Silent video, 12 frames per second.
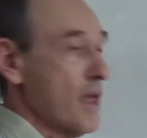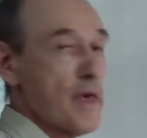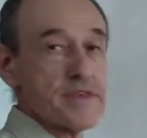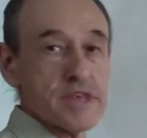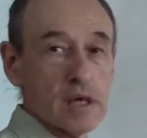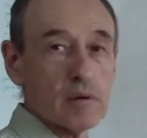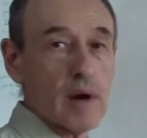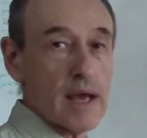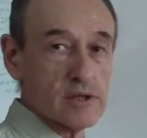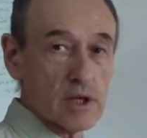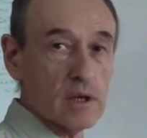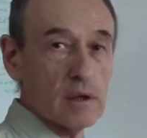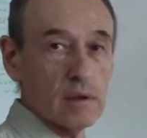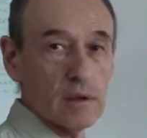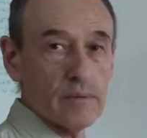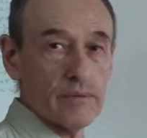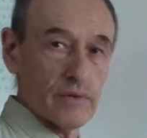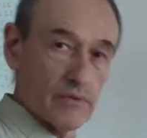theoretical
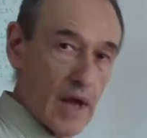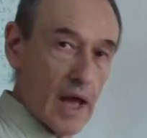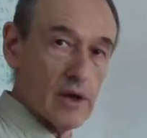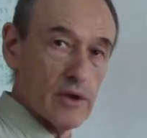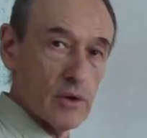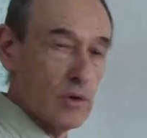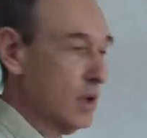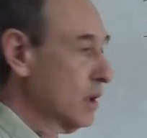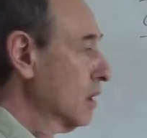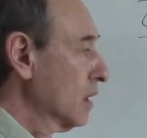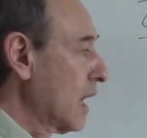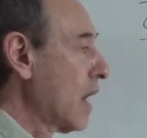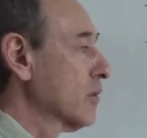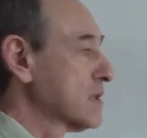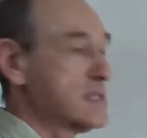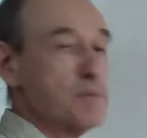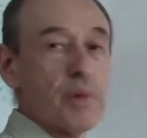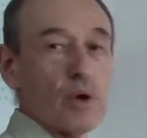value, how
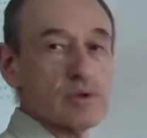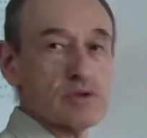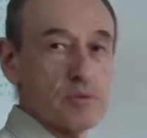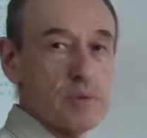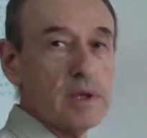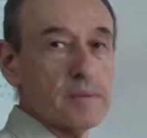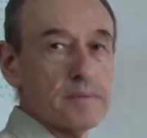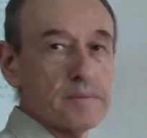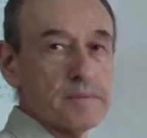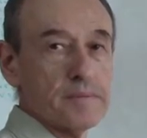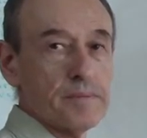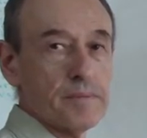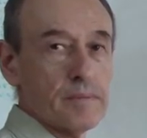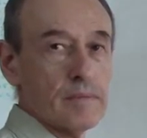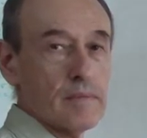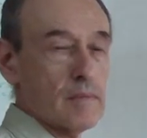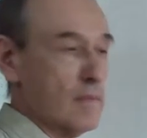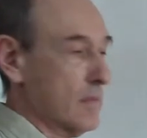it's supposed to be.
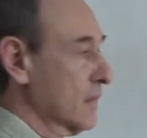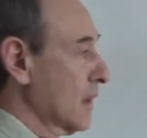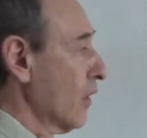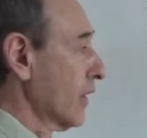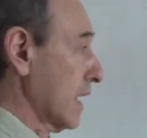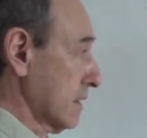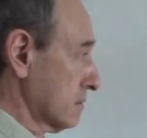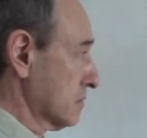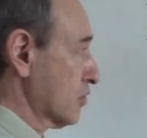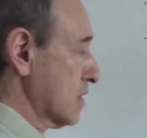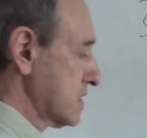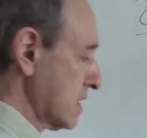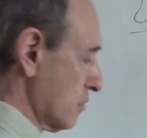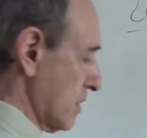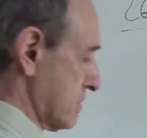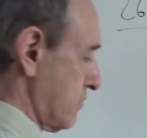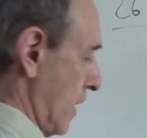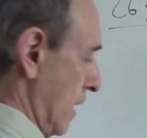Okay, three sigma
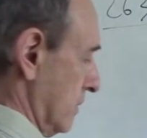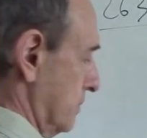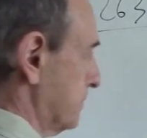is fine.